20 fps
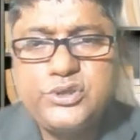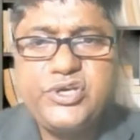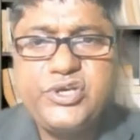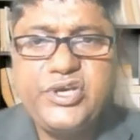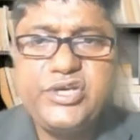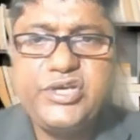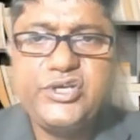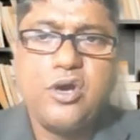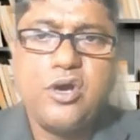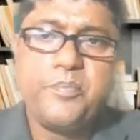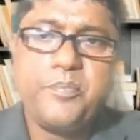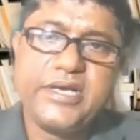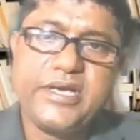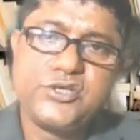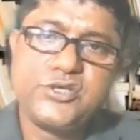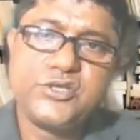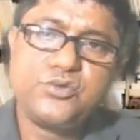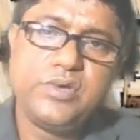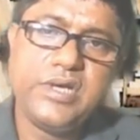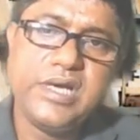three
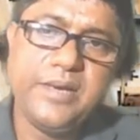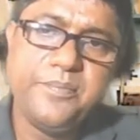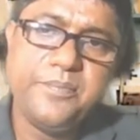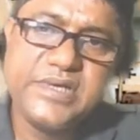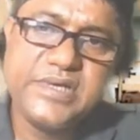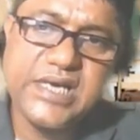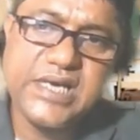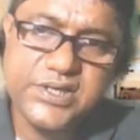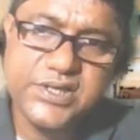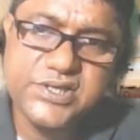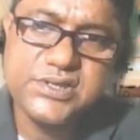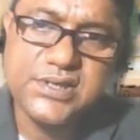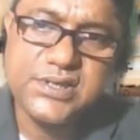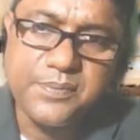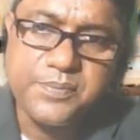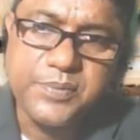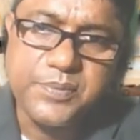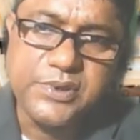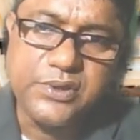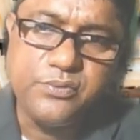topics we have touched
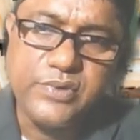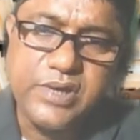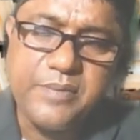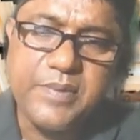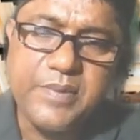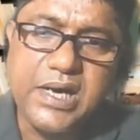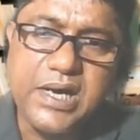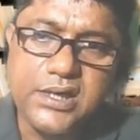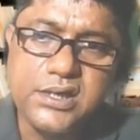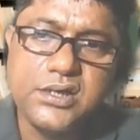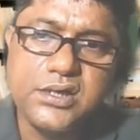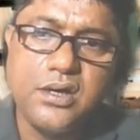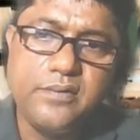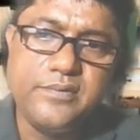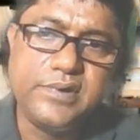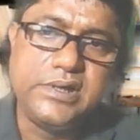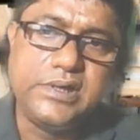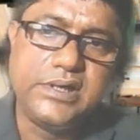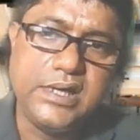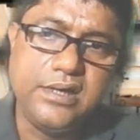upon, we have
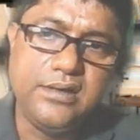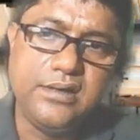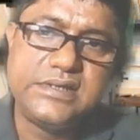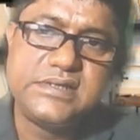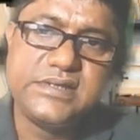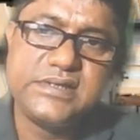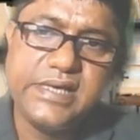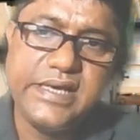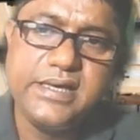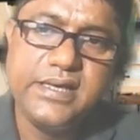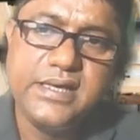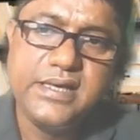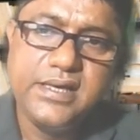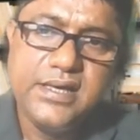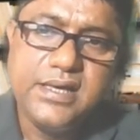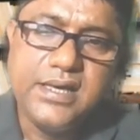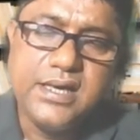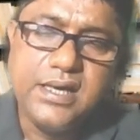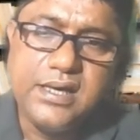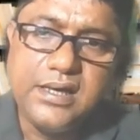uncovered? I'll say
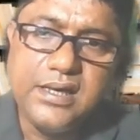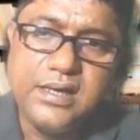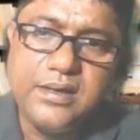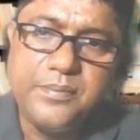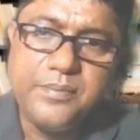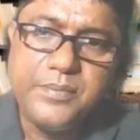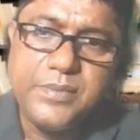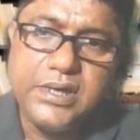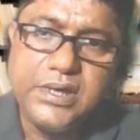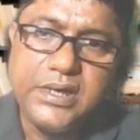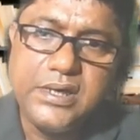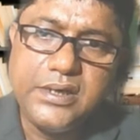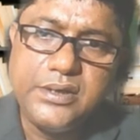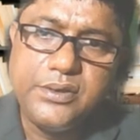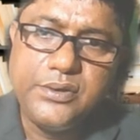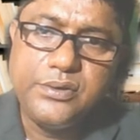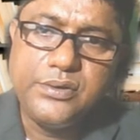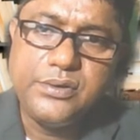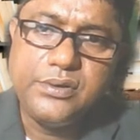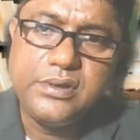
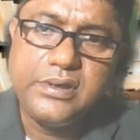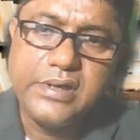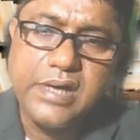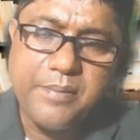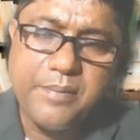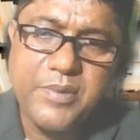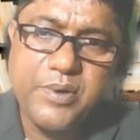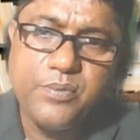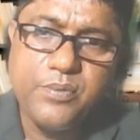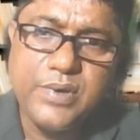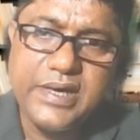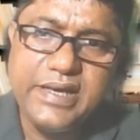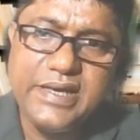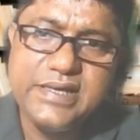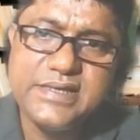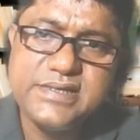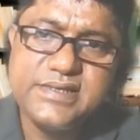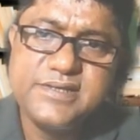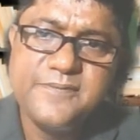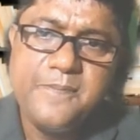number one
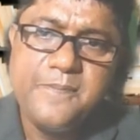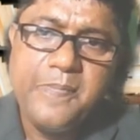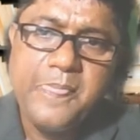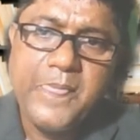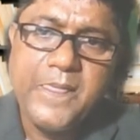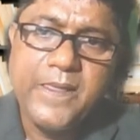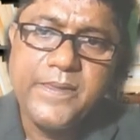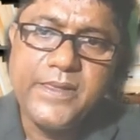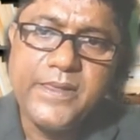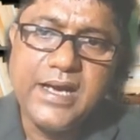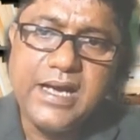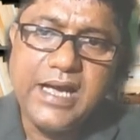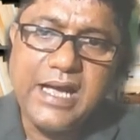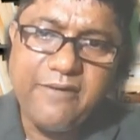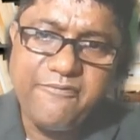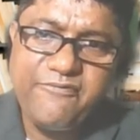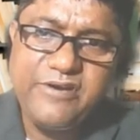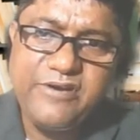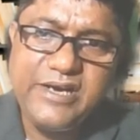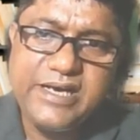is the
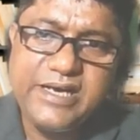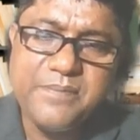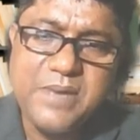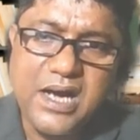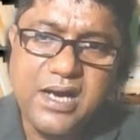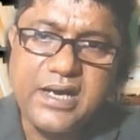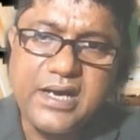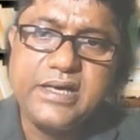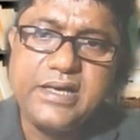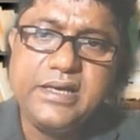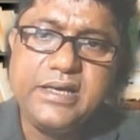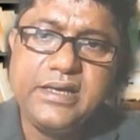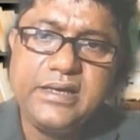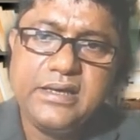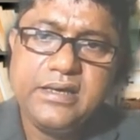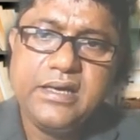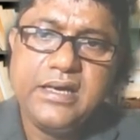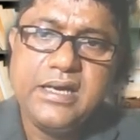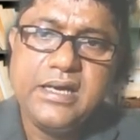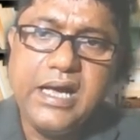affiliate marketing
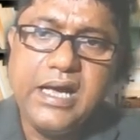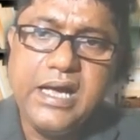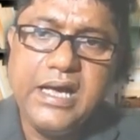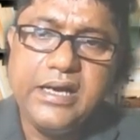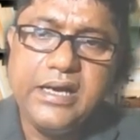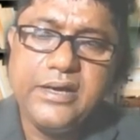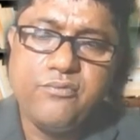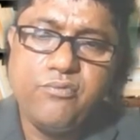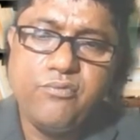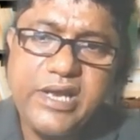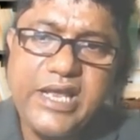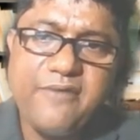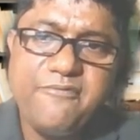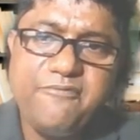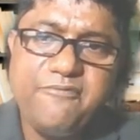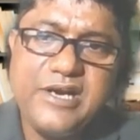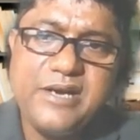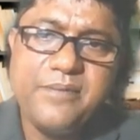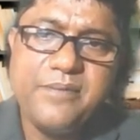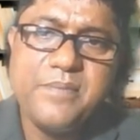and why
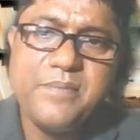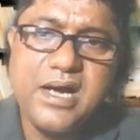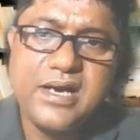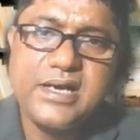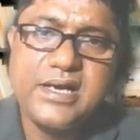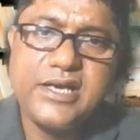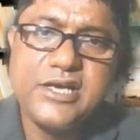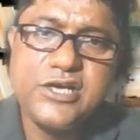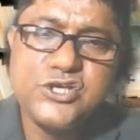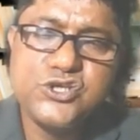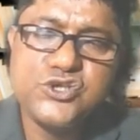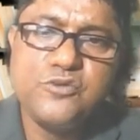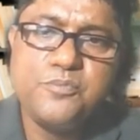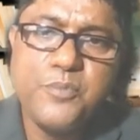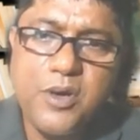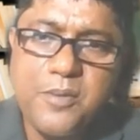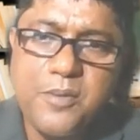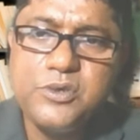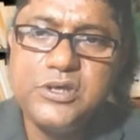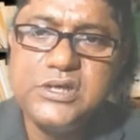affiliate marketing is so
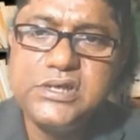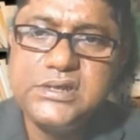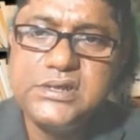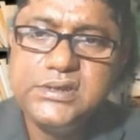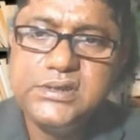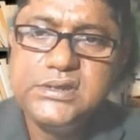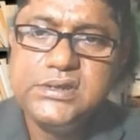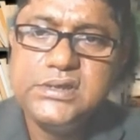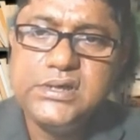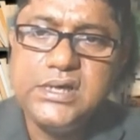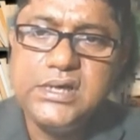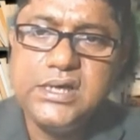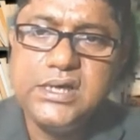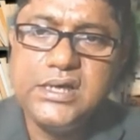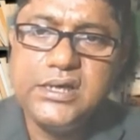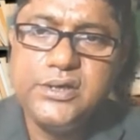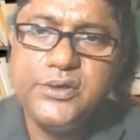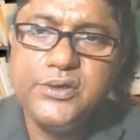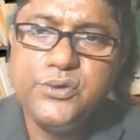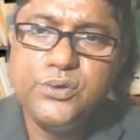popular.
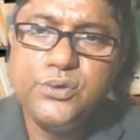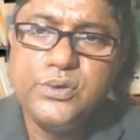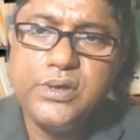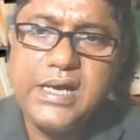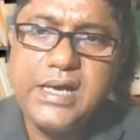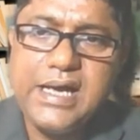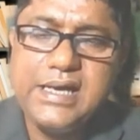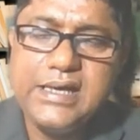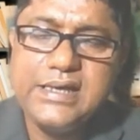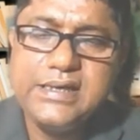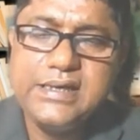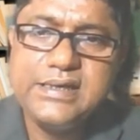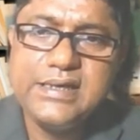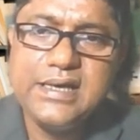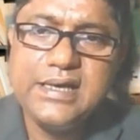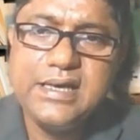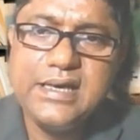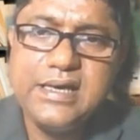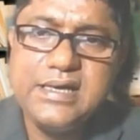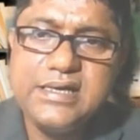
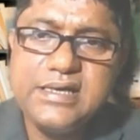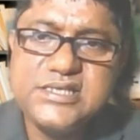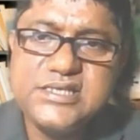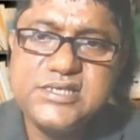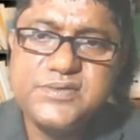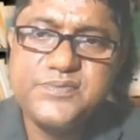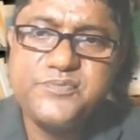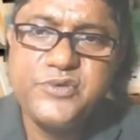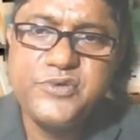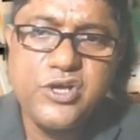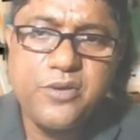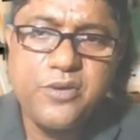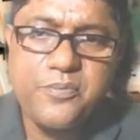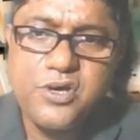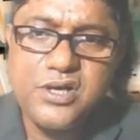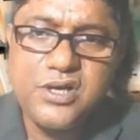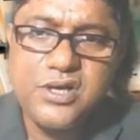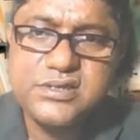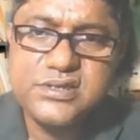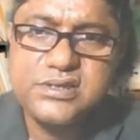It's free of
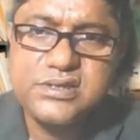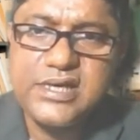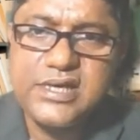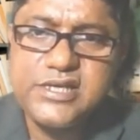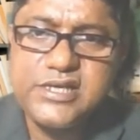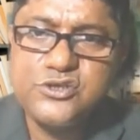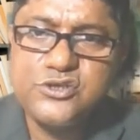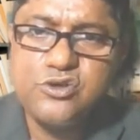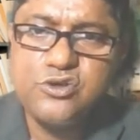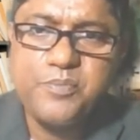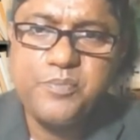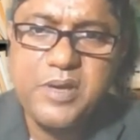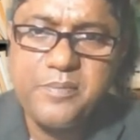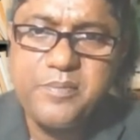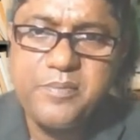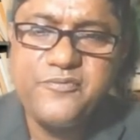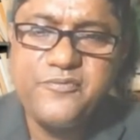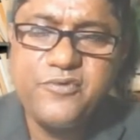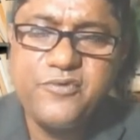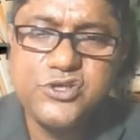cost. There is no
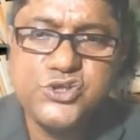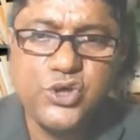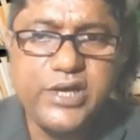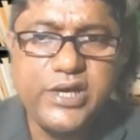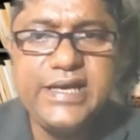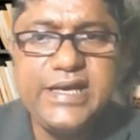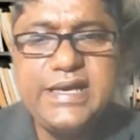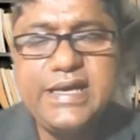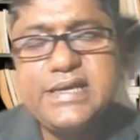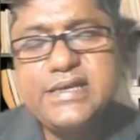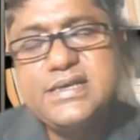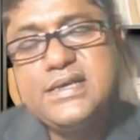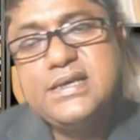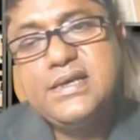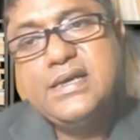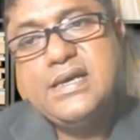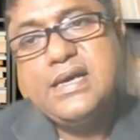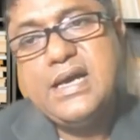payment for joining it.